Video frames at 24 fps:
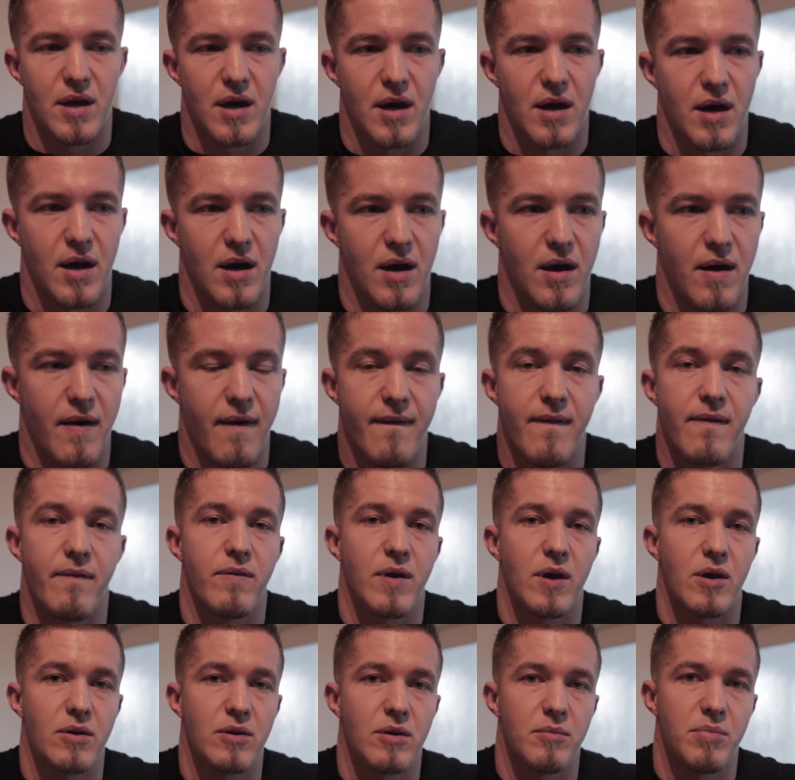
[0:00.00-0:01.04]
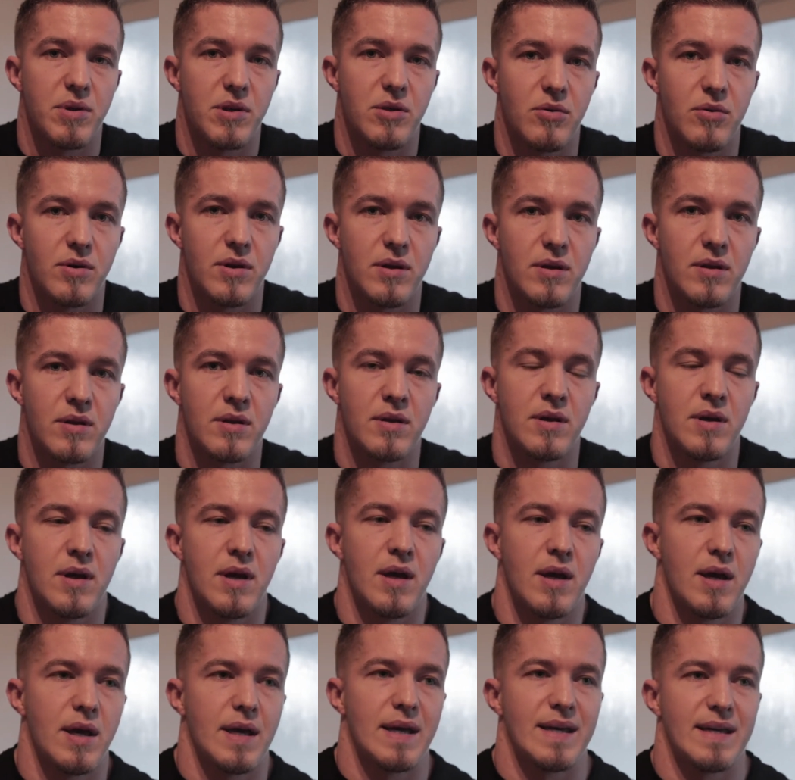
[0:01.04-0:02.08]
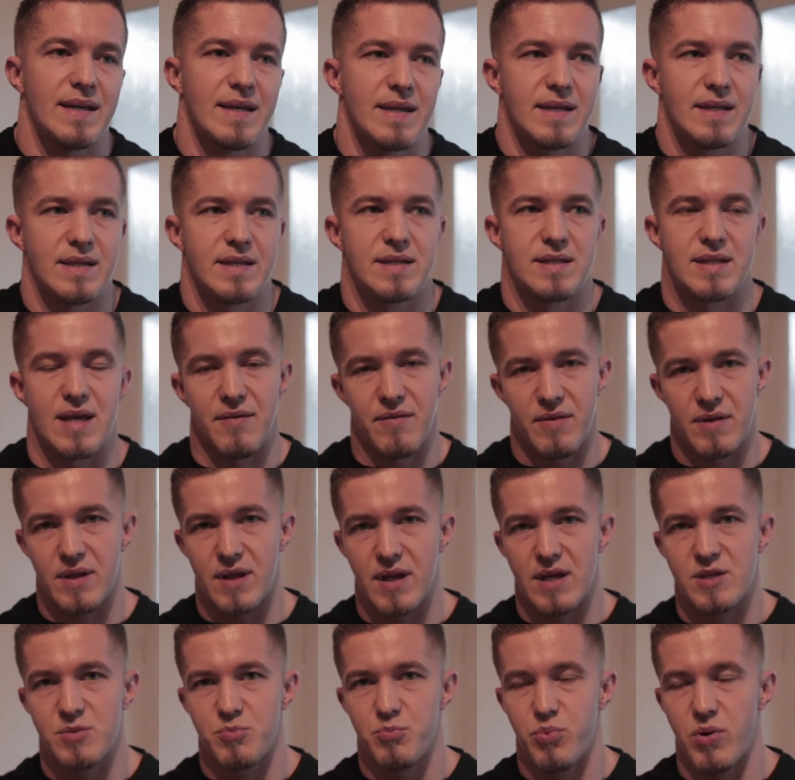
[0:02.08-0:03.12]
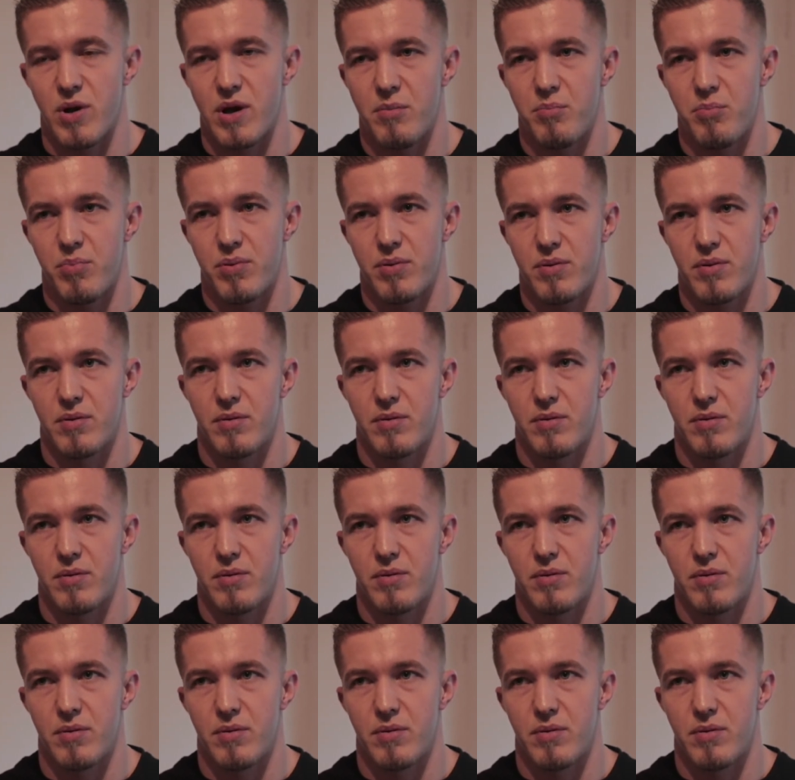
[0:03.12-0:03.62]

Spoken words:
We're gonna be doing 7 days prep.